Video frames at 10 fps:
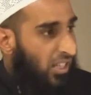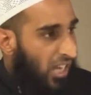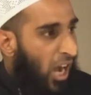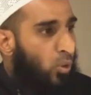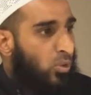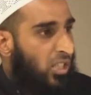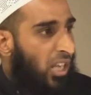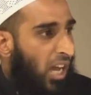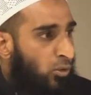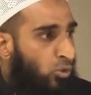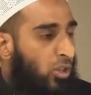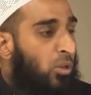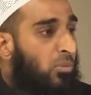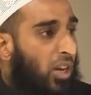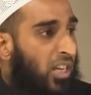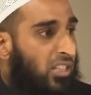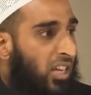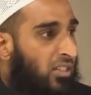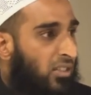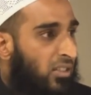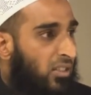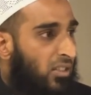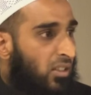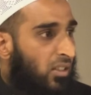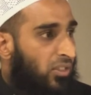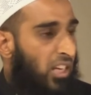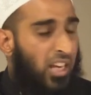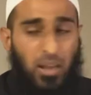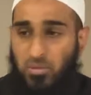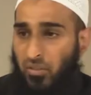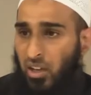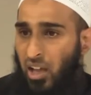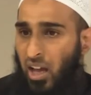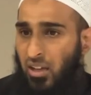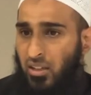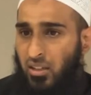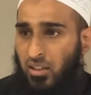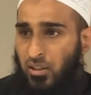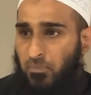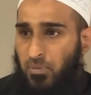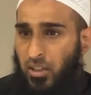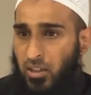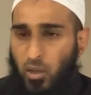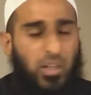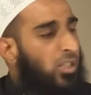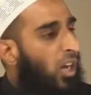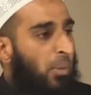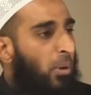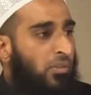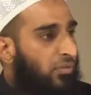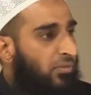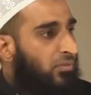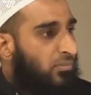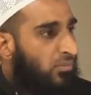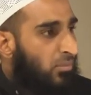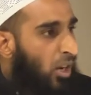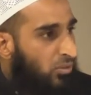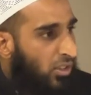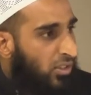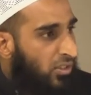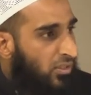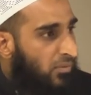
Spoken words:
counted and remunerated the names of Allah, they went above 100.